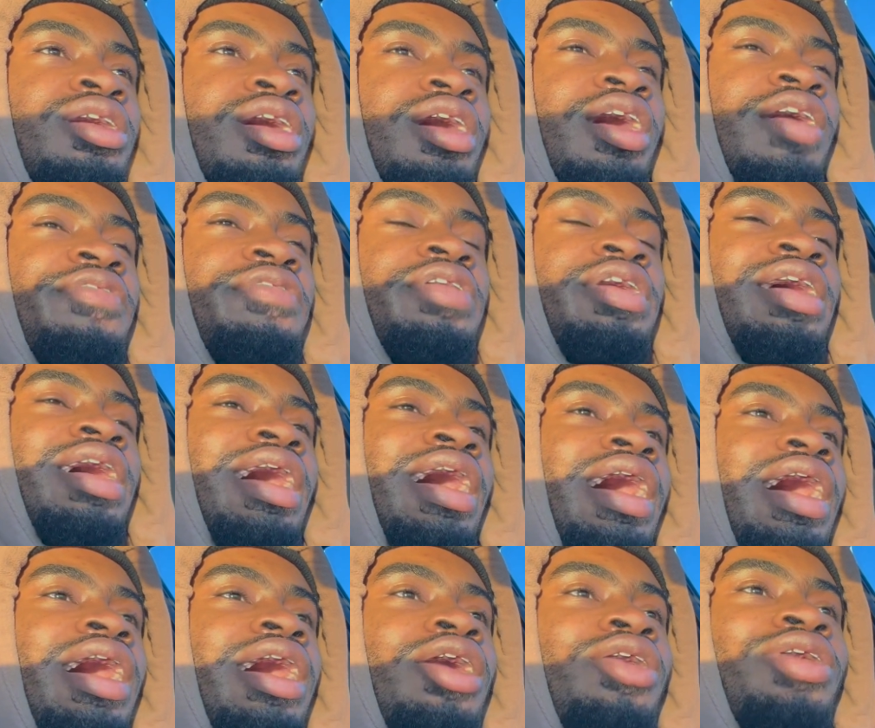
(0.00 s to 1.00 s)
I forgot
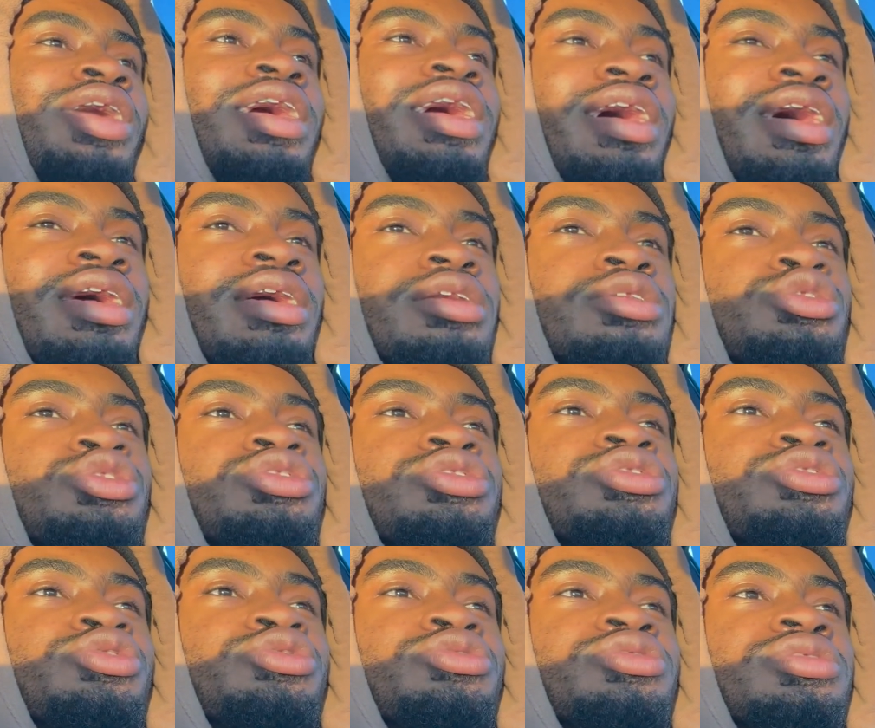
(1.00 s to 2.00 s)
how I got
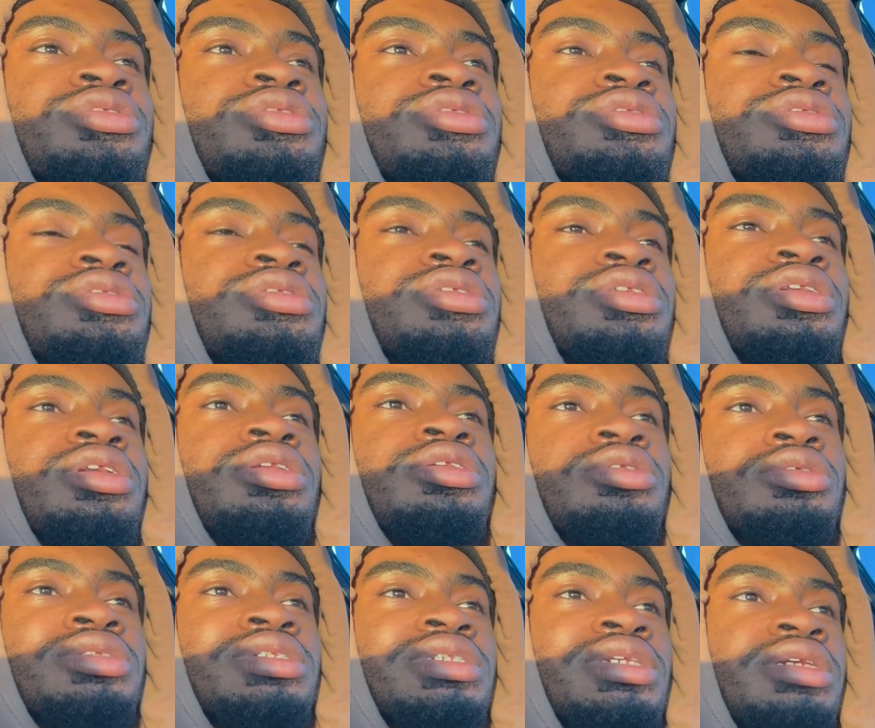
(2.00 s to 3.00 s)
introduced to the
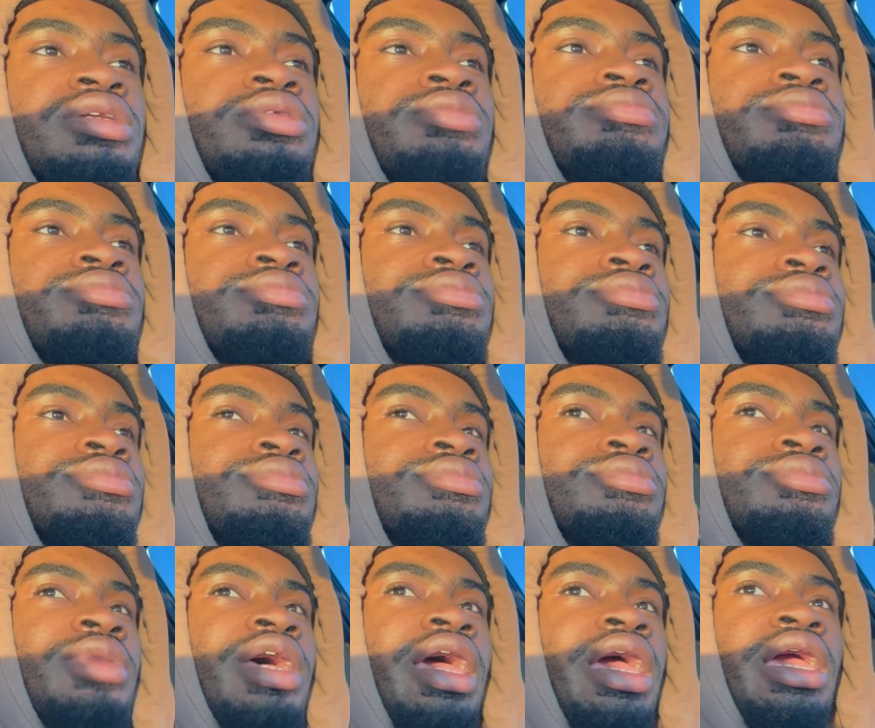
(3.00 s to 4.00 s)
little temp
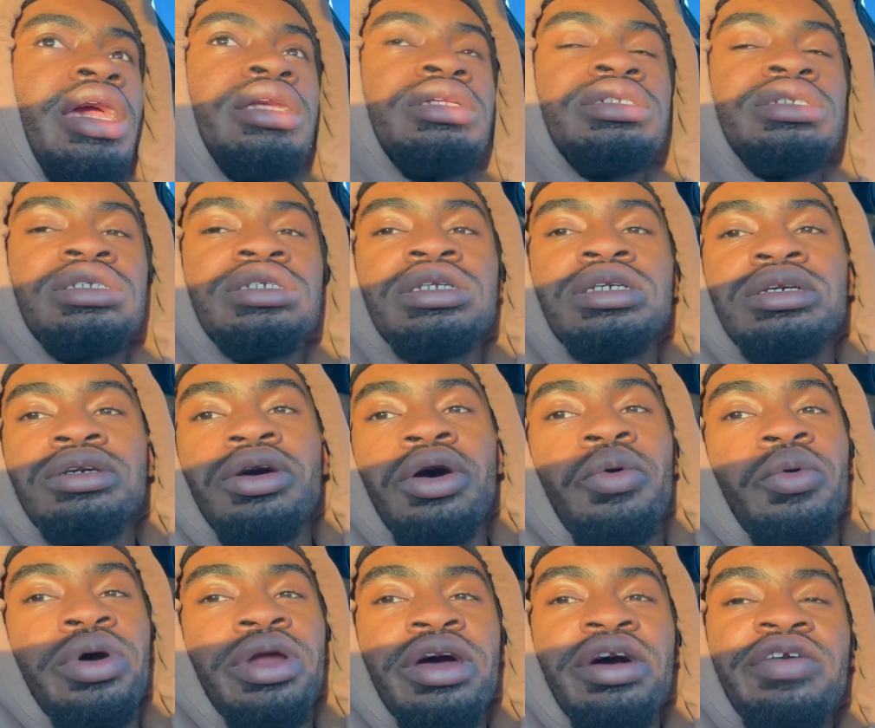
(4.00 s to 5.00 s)
agency or
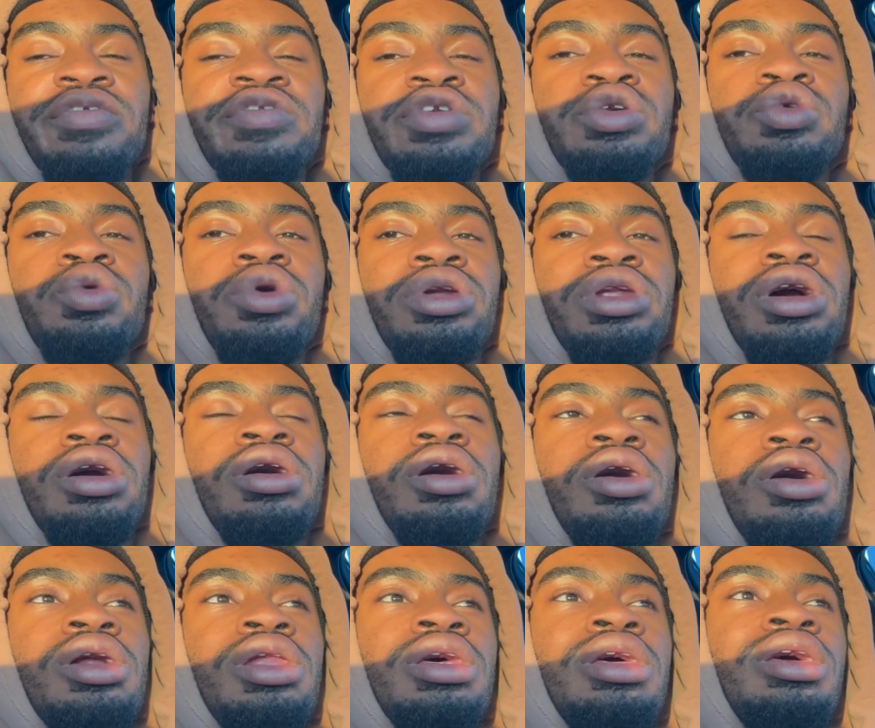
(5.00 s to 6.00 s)
whatever you want to
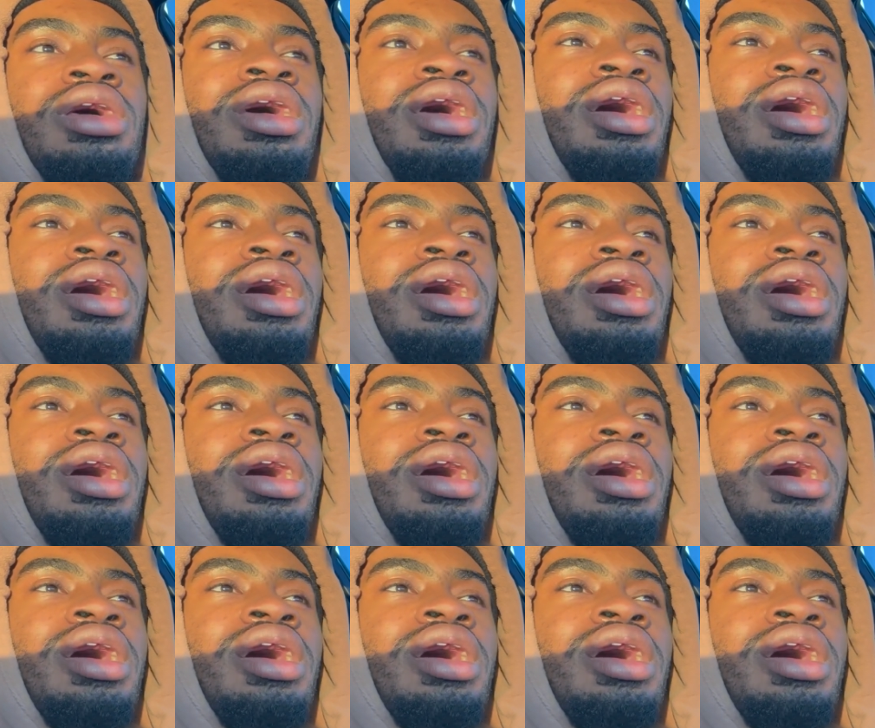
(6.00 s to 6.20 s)
call it.